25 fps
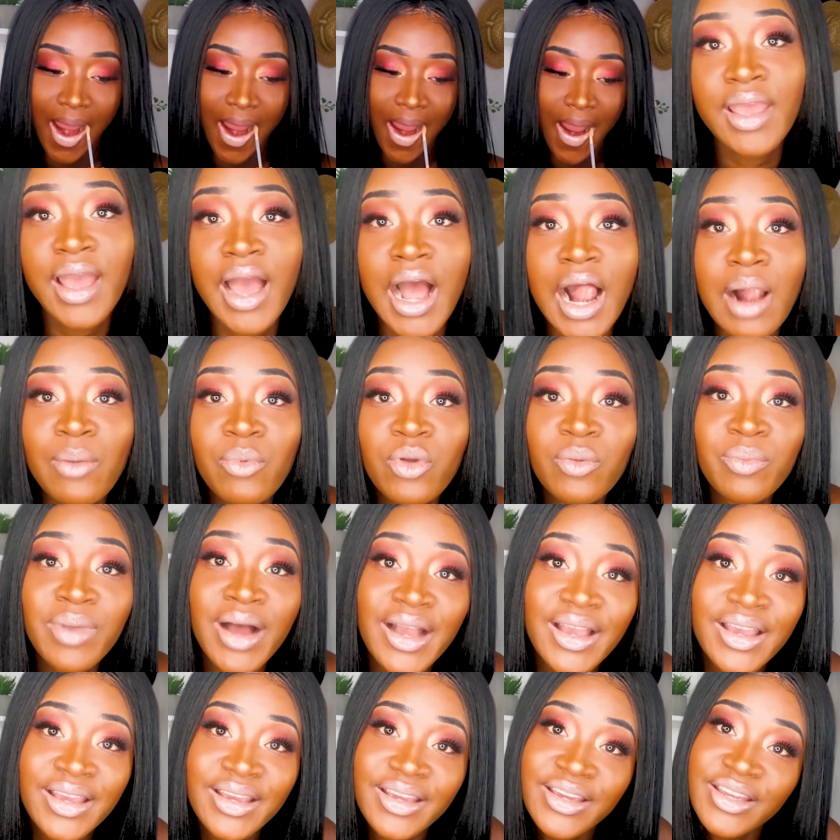So I'll be
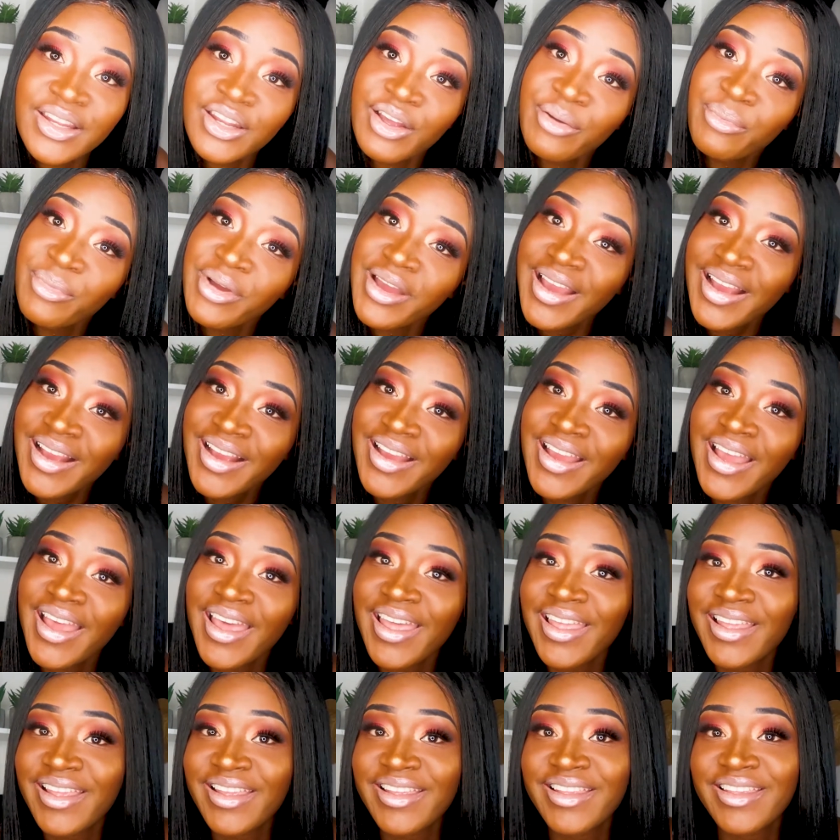back in a bit,
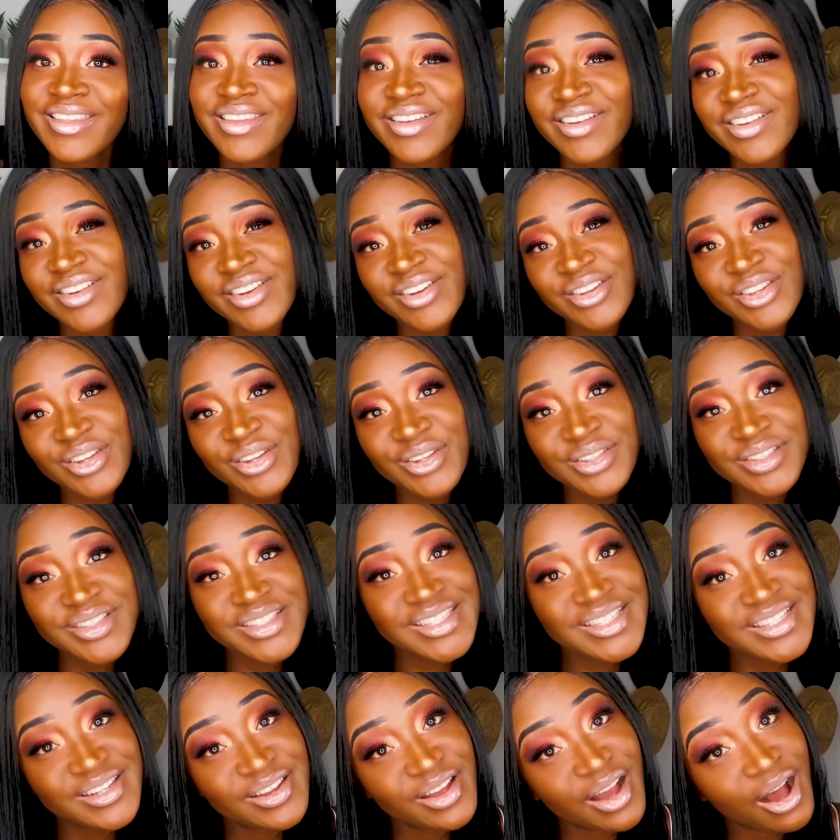and you're gonna
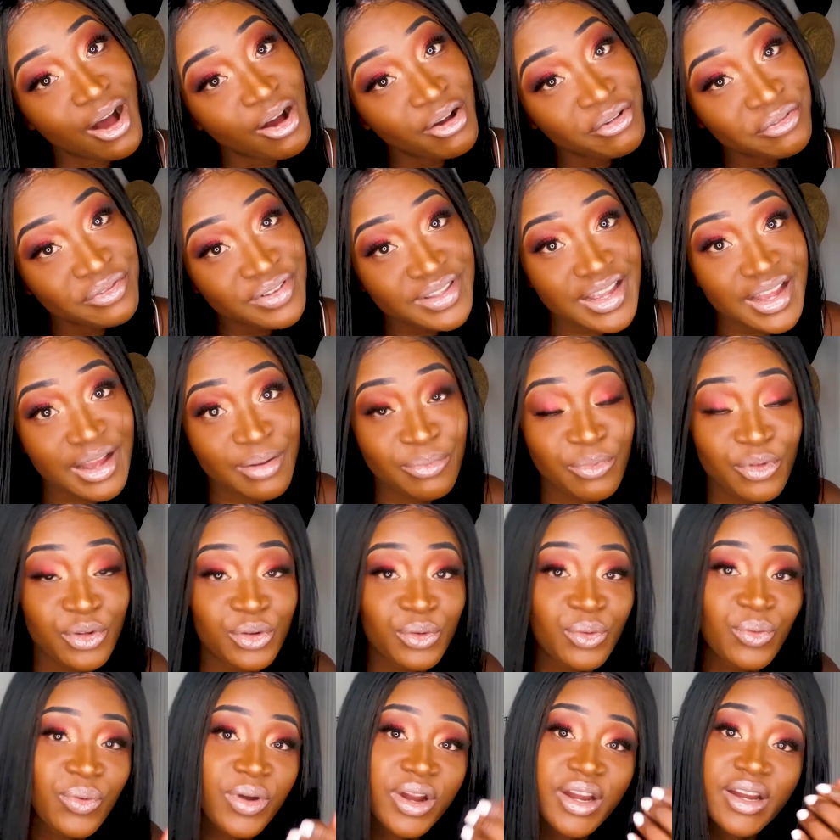see the outfit that I'm
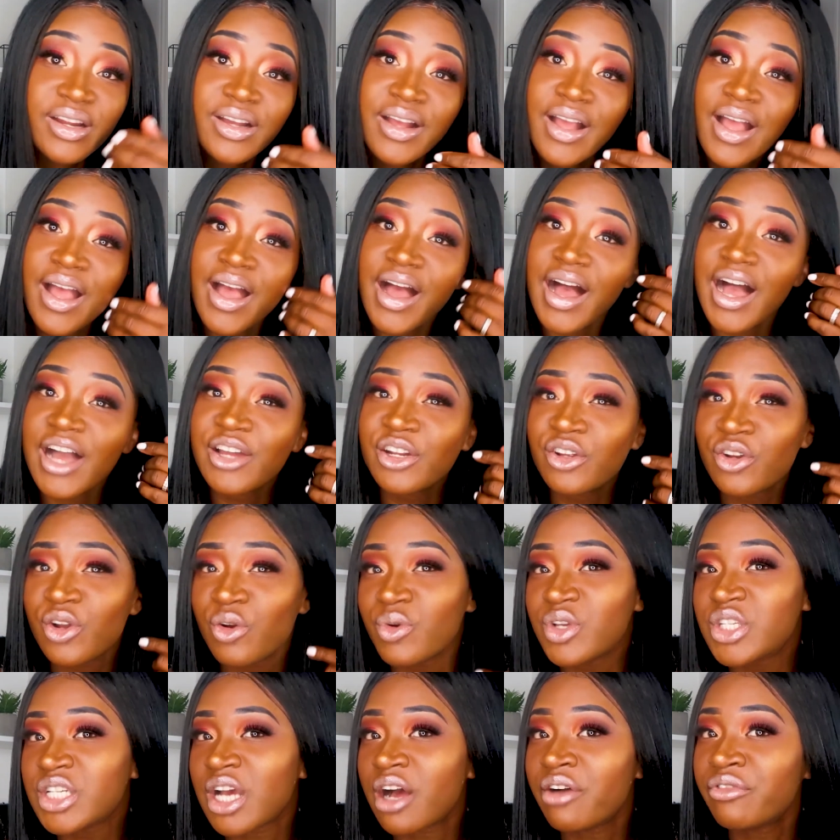gonna wear. I don't know
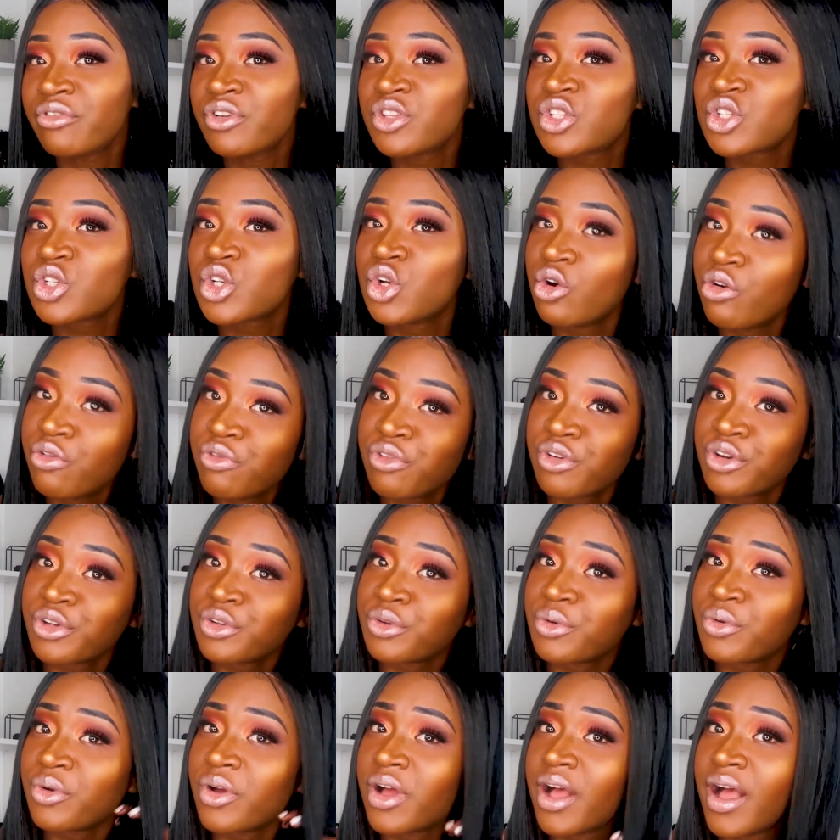which outfit to go for
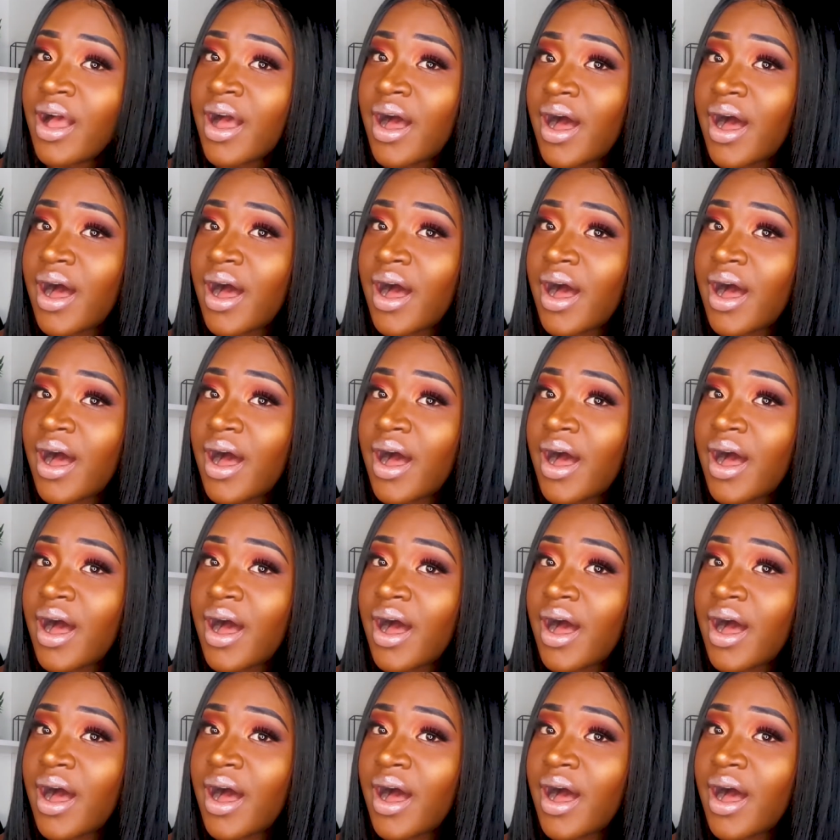though.